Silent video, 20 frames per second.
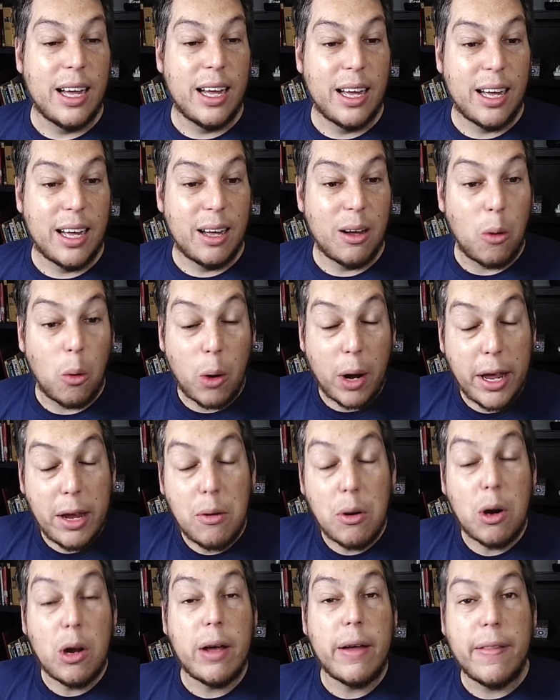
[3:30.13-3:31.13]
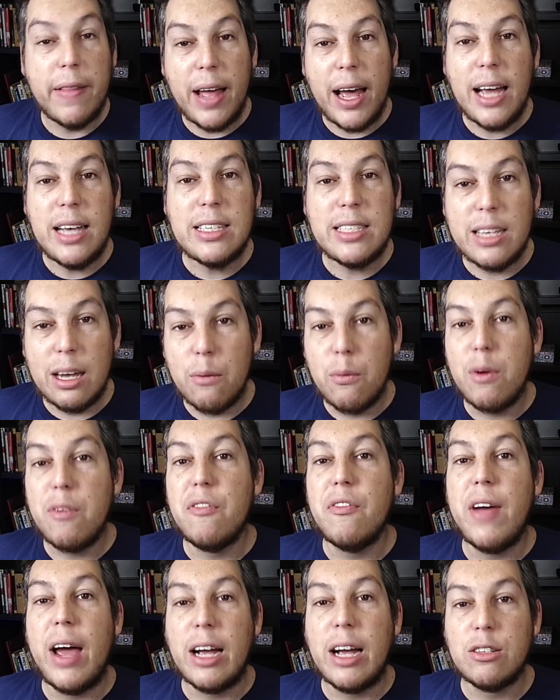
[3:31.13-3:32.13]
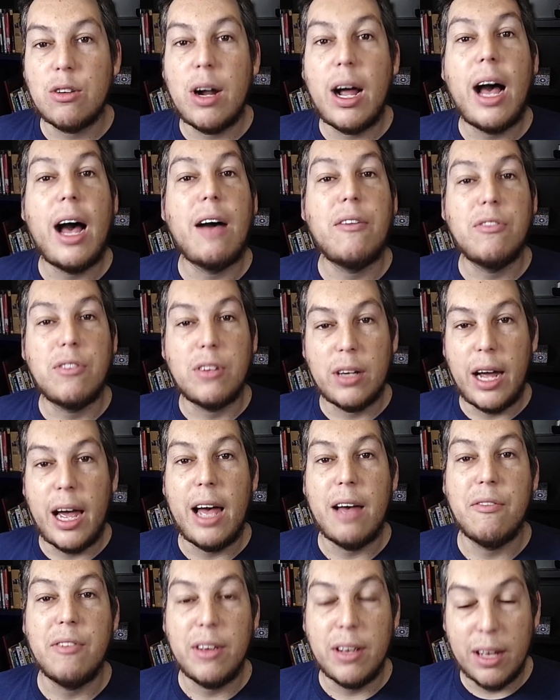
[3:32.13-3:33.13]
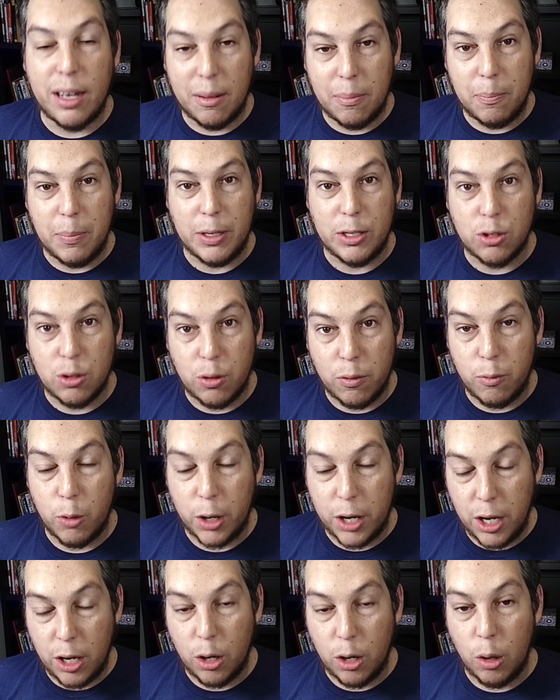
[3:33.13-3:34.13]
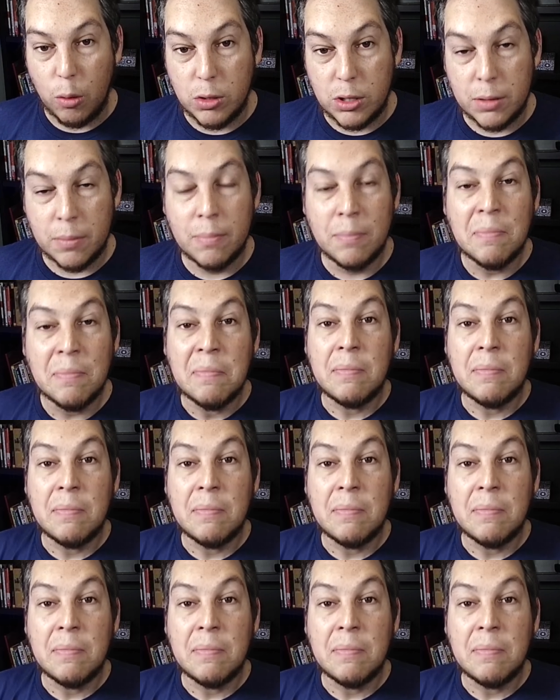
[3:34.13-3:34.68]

uh, or reorganizing and refactor after having a piece of working code.